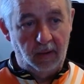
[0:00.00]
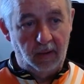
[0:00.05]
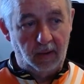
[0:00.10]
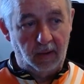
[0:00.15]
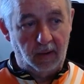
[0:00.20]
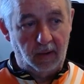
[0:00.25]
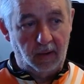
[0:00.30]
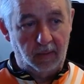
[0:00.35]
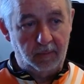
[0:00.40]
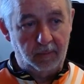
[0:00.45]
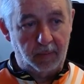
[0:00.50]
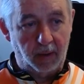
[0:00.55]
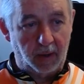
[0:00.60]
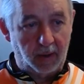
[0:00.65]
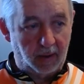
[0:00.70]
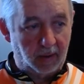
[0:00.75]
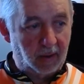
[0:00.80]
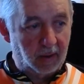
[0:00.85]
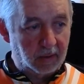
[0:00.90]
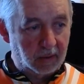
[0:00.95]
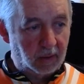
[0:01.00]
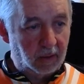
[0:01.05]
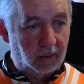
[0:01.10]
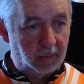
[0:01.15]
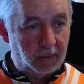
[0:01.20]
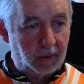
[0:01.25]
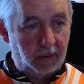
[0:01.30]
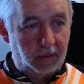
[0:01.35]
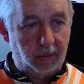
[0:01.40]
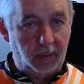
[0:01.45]
but I got a little
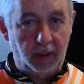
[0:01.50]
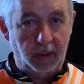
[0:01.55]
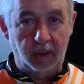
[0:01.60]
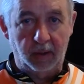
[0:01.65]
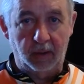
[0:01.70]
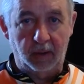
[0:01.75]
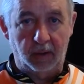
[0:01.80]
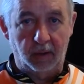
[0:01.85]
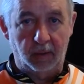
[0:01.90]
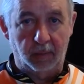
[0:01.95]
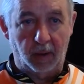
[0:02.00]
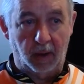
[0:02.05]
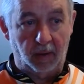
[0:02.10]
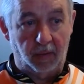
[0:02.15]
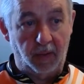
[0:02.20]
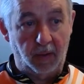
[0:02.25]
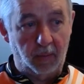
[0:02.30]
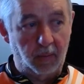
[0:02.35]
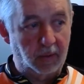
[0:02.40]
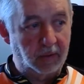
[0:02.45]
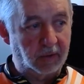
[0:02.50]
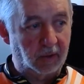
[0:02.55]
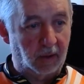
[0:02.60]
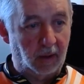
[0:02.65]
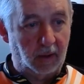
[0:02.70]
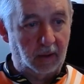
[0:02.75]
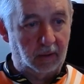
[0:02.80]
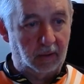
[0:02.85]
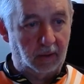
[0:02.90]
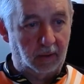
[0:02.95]
bit of tweaking to do. But I think once I
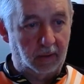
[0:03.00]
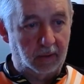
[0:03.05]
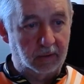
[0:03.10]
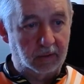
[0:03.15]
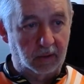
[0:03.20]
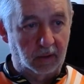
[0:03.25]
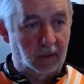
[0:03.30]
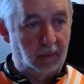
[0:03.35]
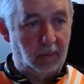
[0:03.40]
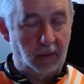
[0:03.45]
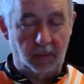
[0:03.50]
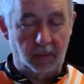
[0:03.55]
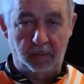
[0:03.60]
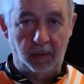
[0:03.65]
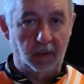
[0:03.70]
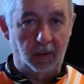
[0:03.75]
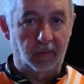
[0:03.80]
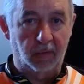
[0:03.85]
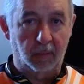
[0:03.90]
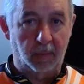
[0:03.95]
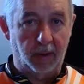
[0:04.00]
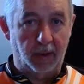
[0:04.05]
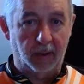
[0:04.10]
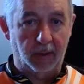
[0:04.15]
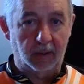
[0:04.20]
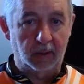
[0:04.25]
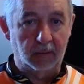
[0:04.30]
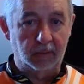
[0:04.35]
get it there, it's going to be a beautiful bike.